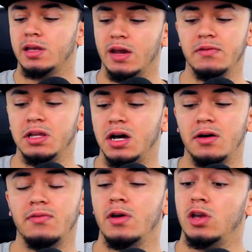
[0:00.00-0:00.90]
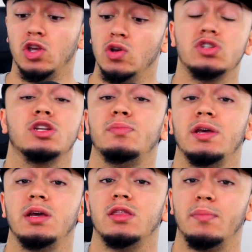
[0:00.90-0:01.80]
Kevin Love used to
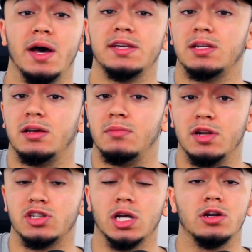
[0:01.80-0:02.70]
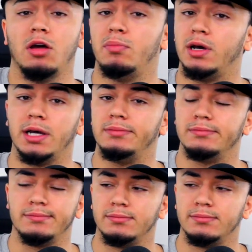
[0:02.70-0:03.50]
be the best in Minnesota, but